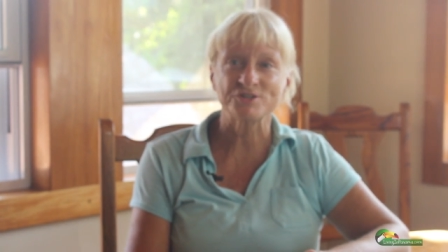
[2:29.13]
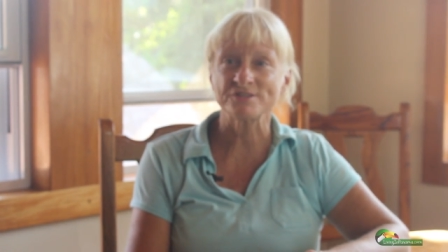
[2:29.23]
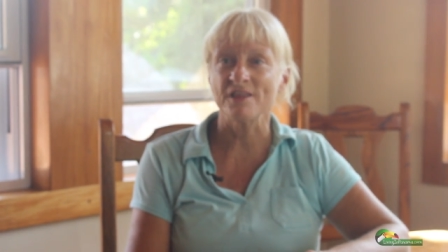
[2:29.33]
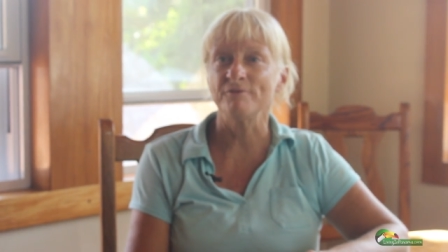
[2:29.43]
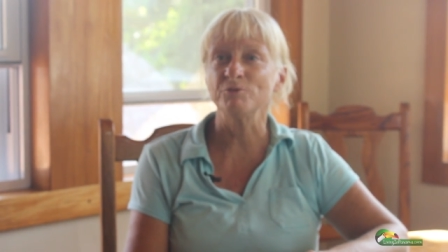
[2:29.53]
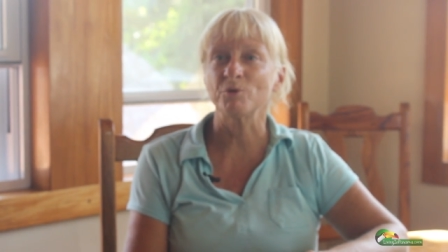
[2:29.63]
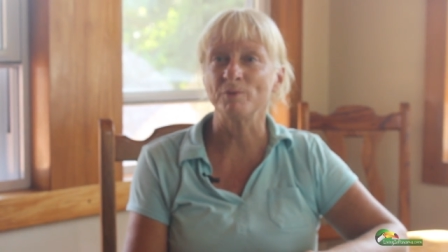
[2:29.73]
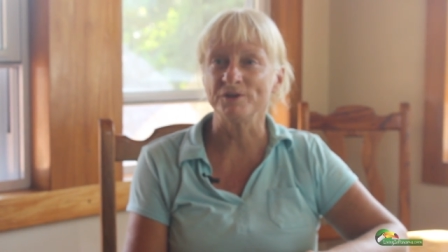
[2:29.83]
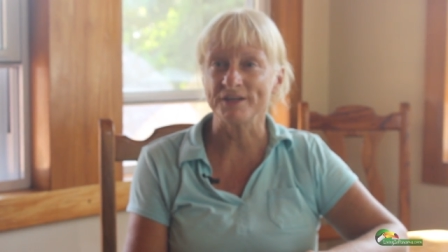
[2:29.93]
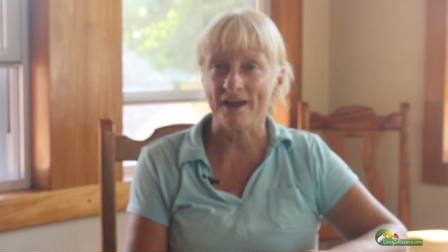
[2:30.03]
just love it. We're
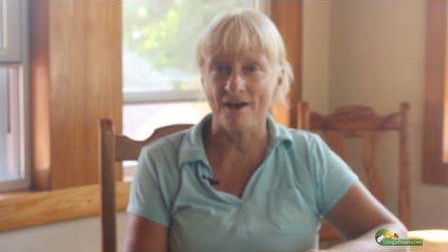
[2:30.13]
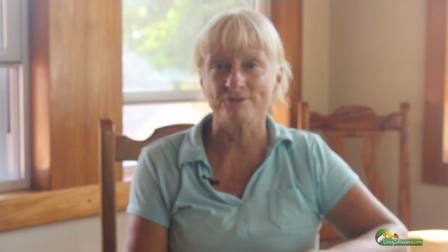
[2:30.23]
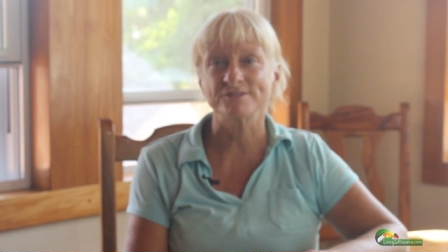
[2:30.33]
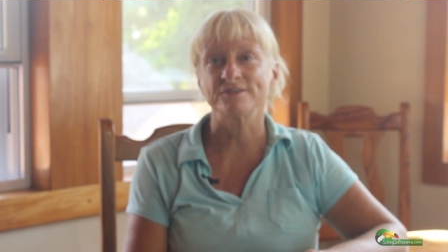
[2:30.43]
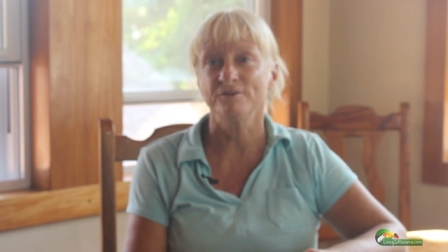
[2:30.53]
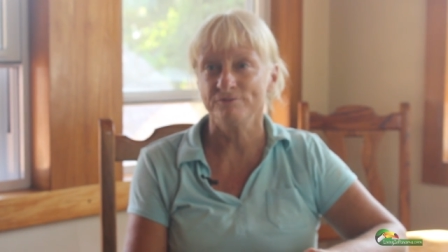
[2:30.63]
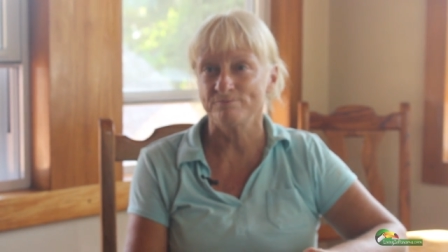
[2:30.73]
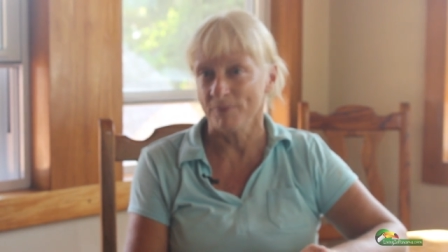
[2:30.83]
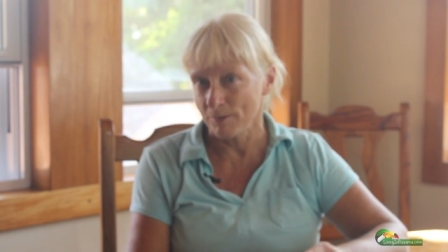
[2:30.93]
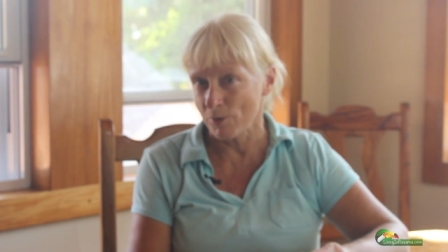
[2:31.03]
building a house and a,
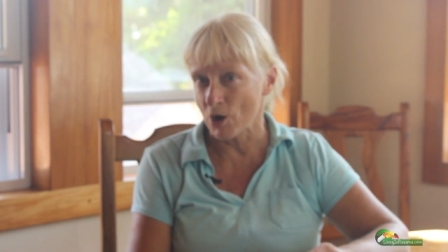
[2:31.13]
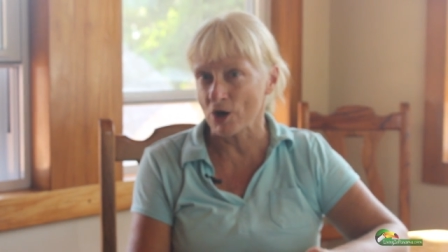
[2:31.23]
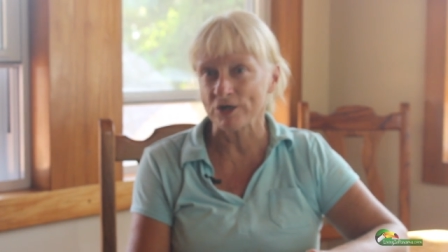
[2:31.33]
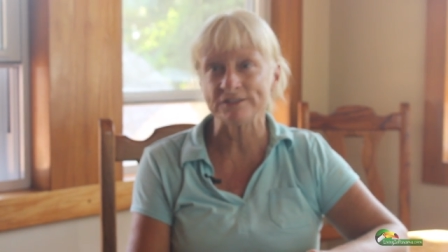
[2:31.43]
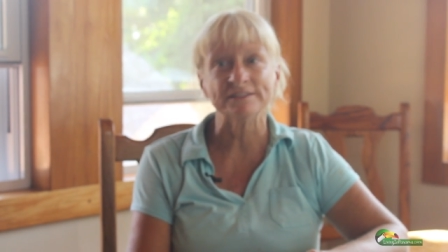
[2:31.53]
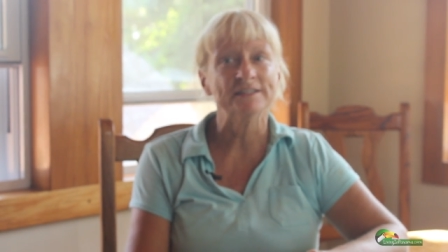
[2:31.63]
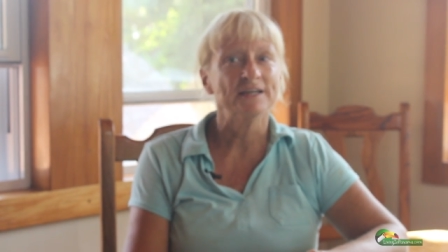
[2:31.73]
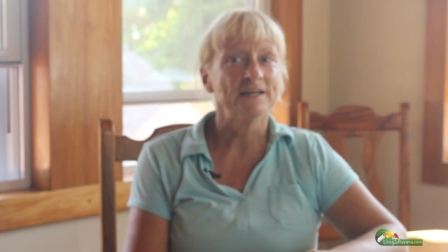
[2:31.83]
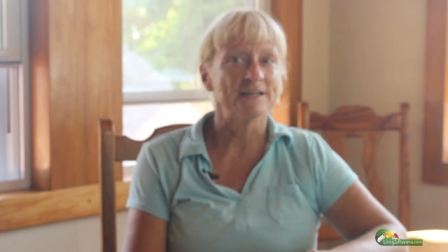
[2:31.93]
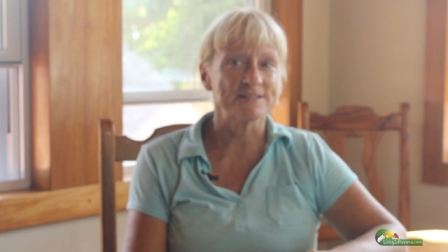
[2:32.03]
a barn,
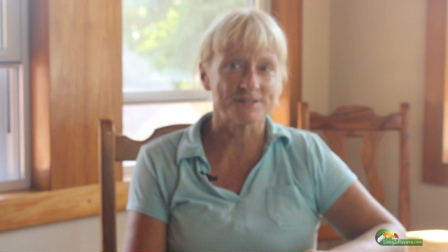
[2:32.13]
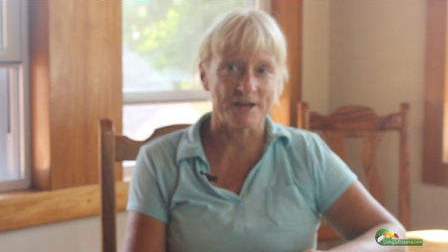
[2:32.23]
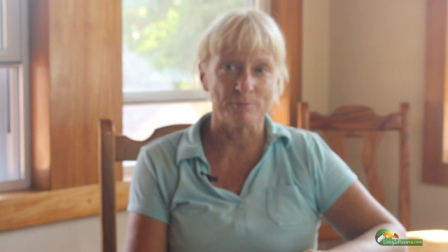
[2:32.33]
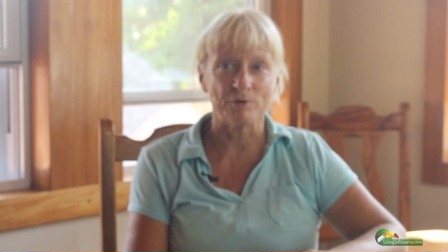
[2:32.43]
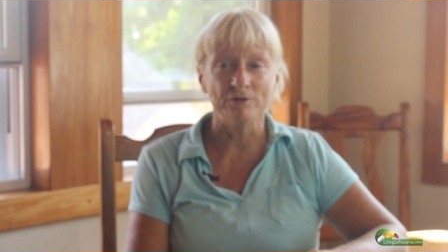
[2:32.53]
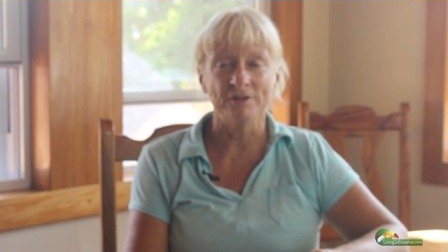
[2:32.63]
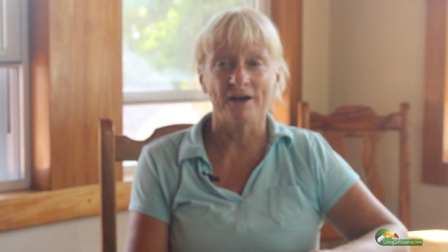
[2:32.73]
a stable.